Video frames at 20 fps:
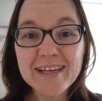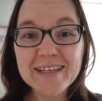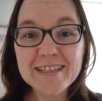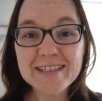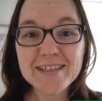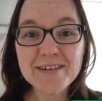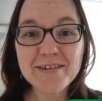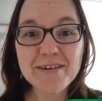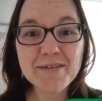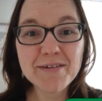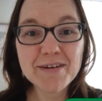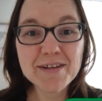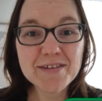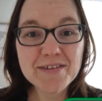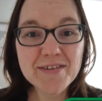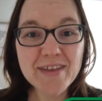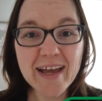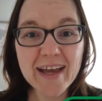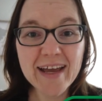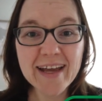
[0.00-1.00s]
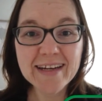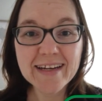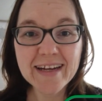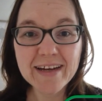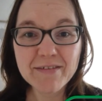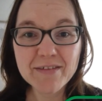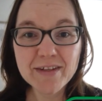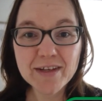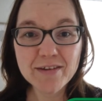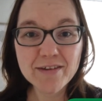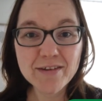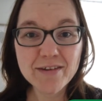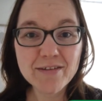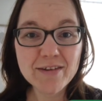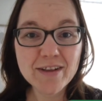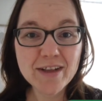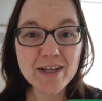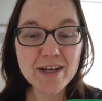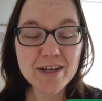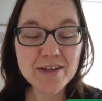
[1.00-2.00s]
so I wanna do that. And I have another load
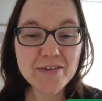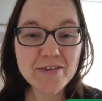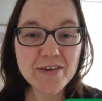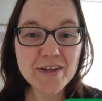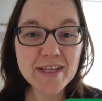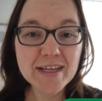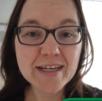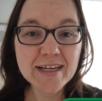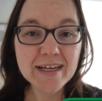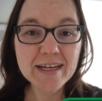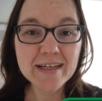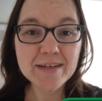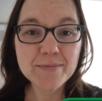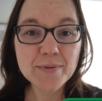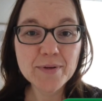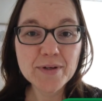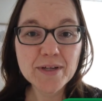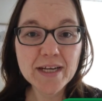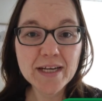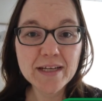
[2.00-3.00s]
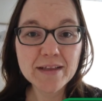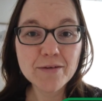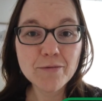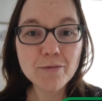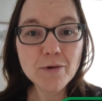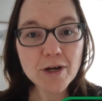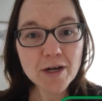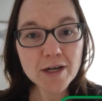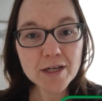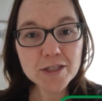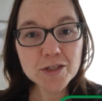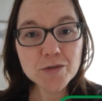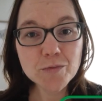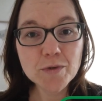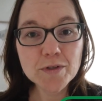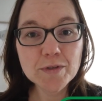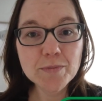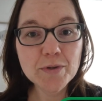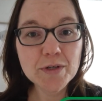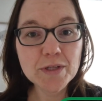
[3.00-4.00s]
of laundry that I gotta put in the wash,
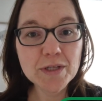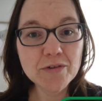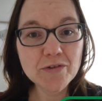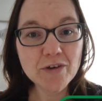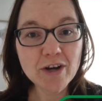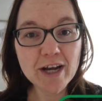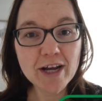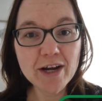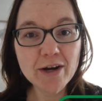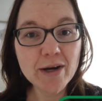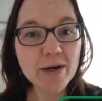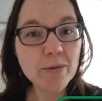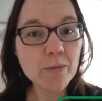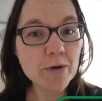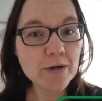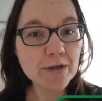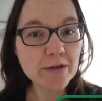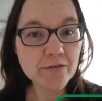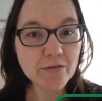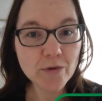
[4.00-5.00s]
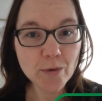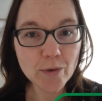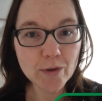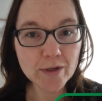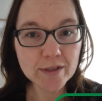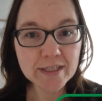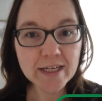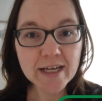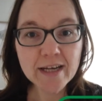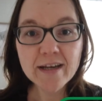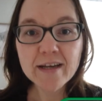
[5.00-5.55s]
one to put in the dryer, and one to fold.